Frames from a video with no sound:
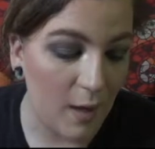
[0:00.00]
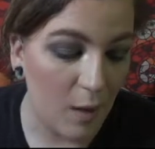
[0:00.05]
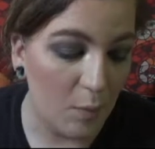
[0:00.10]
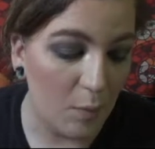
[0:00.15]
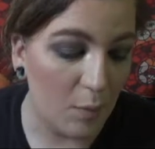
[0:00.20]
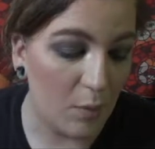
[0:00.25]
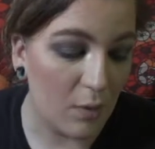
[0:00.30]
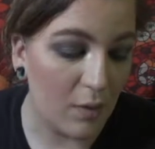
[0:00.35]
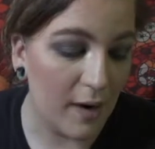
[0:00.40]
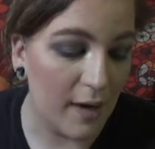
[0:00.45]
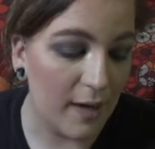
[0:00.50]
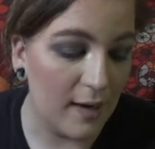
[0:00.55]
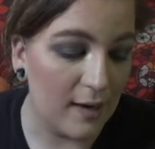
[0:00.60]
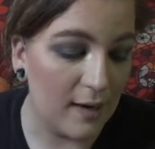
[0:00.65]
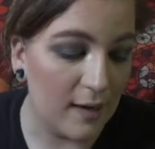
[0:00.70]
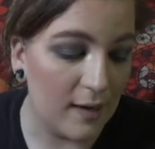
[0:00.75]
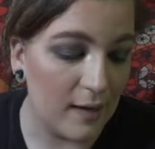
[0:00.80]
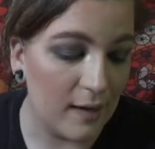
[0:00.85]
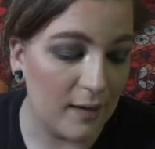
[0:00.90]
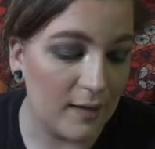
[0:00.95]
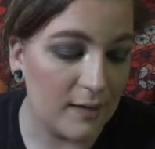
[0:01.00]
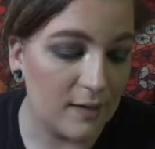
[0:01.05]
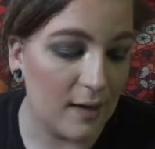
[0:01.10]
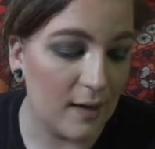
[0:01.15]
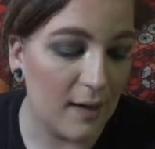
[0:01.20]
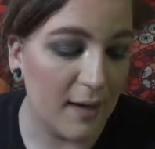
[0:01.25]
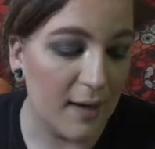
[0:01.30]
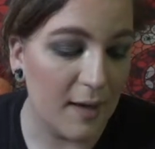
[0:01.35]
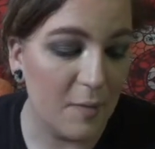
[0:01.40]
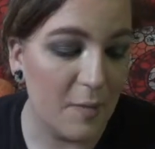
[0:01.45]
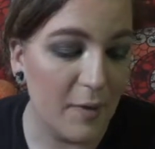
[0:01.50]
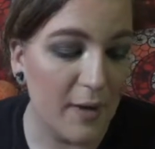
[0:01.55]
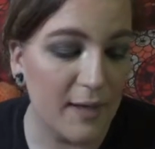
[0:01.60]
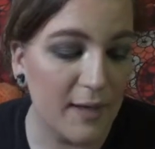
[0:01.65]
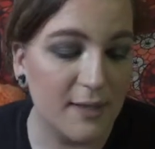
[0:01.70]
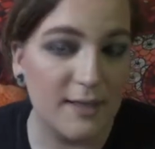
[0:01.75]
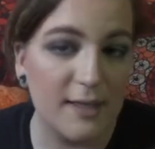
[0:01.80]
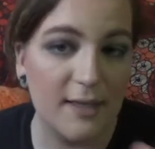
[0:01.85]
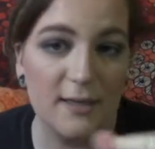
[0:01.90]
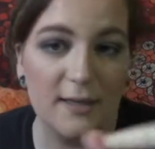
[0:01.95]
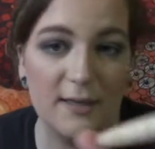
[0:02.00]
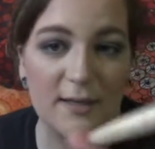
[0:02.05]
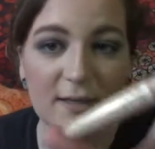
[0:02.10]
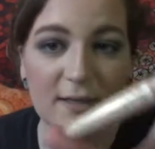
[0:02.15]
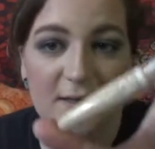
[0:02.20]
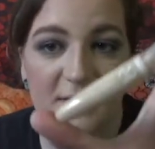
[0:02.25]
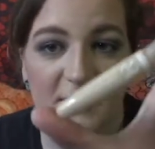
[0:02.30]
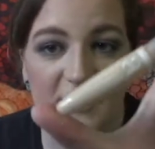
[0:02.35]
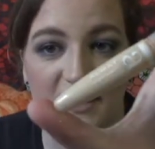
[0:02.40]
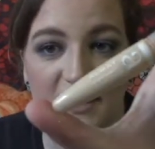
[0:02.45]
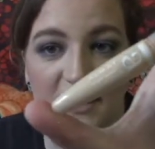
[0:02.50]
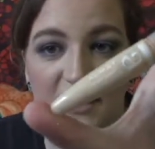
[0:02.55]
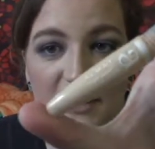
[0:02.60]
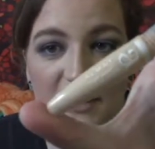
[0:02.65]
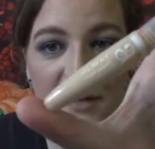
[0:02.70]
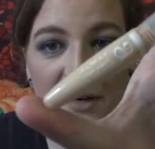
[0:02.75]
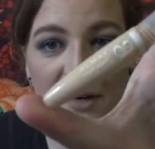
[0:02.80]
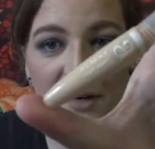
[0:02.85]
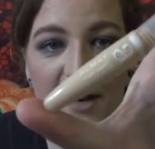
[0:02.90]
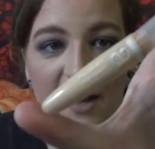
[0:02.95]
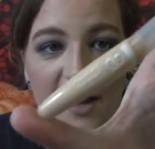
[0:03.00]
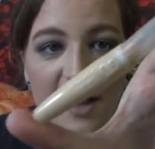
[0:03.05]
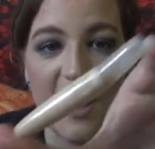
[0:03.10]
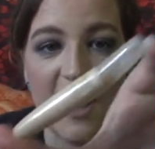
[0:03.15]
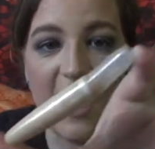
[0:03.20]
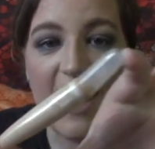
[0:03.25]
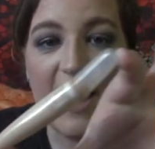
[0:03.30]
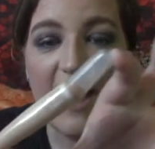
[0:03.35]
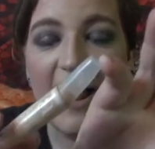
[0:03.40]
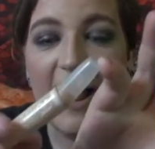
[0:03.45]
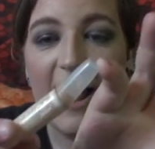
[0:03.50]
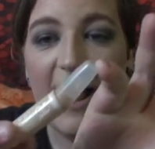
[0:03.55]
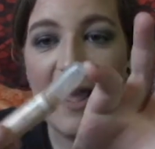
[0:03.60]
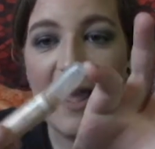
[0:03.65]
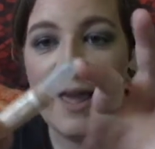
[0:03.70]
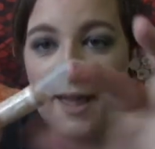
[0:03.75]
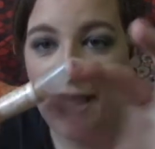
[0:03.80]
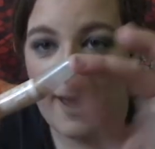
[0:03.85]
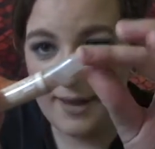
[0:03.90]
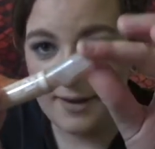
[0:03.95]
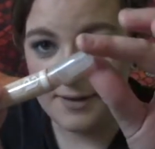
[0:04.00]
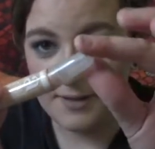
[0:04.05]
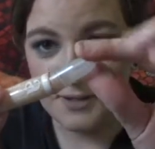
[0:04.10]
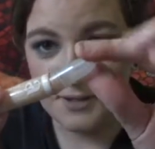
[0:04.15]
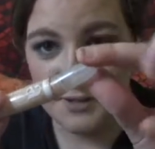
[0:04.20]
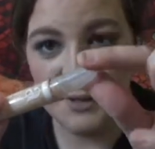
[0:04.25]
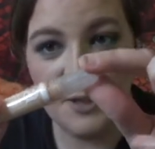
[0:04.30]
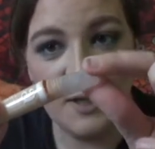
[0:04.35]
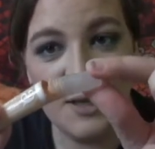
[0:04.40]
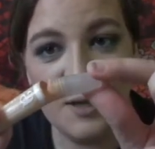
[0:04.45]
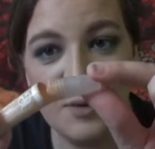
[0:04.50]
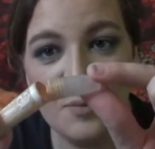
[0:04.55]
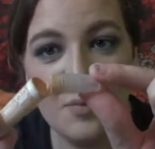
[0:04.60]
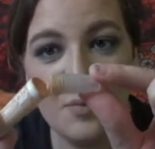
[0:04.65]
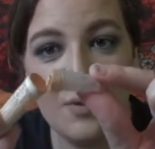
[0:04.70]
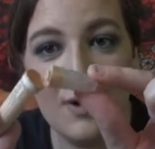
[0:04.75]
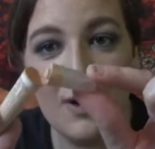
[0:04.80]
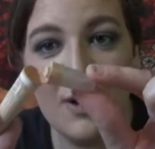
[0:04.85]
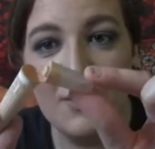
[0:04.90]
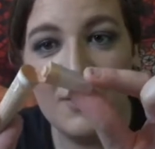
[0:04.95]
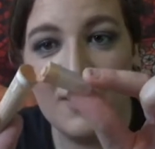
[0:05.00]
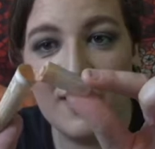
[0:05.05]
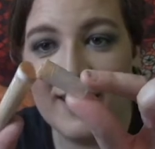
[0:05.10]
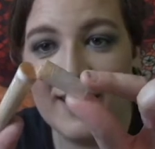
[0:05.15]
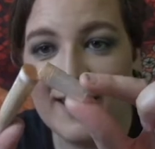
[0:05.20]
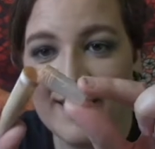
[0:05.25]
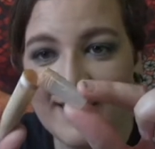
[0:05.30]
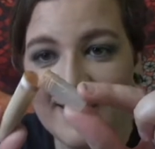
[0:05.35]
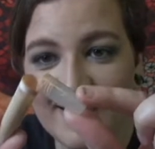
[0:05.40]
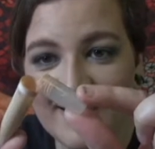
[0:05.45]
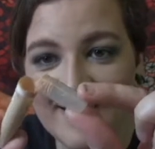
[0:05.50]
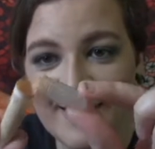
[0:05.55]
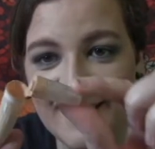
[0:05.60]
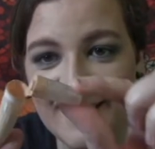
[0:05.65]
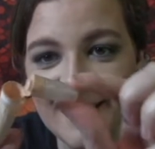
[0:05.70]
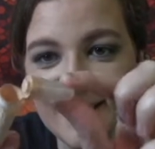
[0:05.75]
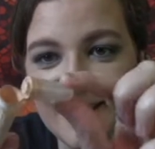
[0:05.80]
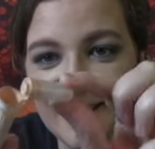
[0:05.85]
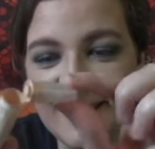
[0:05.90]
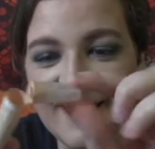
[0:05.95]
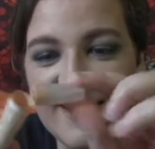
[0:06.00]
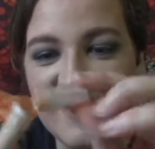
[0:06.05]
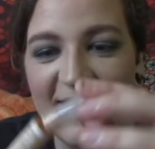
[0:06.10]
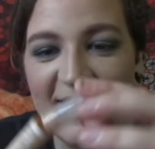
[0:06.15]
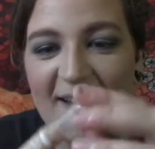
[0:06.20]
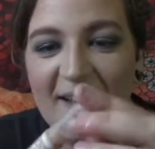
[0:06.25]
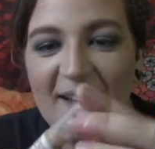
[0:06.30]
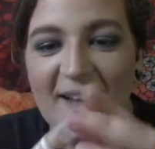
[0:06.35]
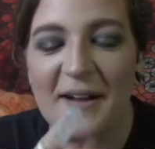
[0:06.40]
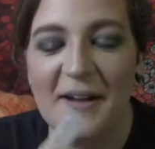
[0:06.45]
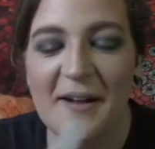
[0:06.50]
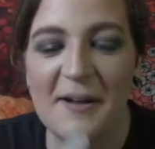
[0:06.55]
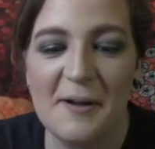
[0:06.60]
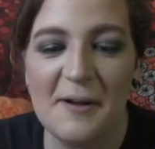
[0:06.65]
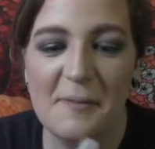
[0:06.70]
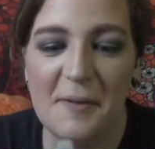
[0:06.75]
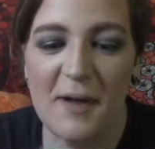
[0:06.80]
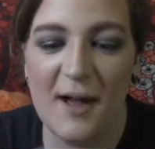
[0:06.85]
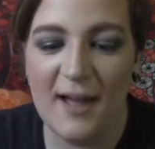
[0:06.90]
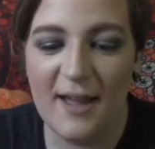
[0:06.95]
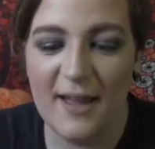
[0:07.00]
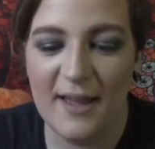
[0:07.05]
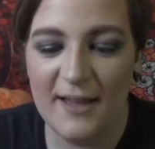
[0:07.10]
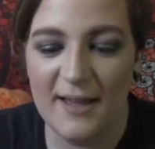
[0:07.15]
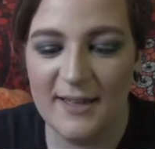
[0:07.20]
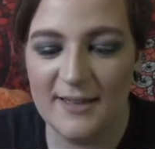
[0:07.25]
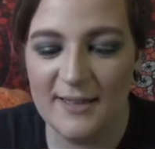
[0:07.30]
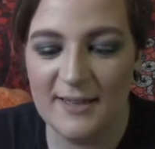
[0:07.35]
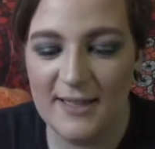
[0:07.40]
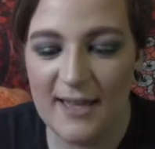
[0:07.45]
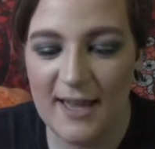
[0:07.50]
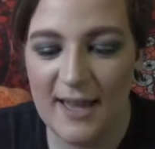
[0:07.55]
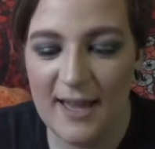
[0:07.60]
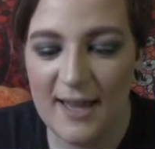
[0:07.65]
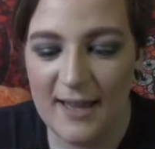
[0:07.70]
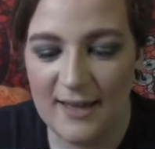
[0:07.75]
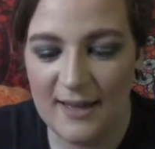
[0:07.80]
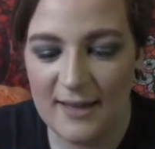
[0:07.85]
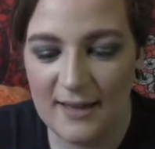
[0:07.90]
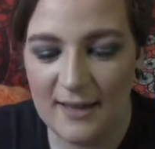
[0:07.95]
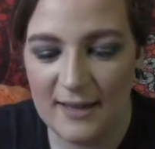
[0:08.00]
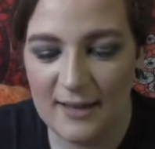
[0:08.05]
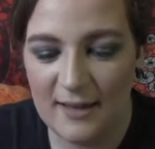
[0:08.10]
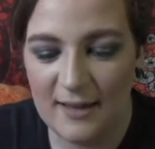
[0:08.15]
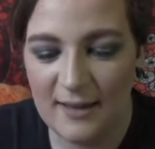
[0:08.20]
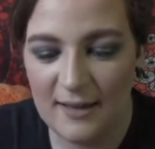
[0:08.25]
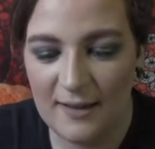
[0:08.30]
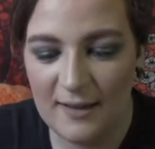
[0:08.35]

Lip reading: Bright Eyes Eye Base and Concealer, and I actually broke it. I had taken,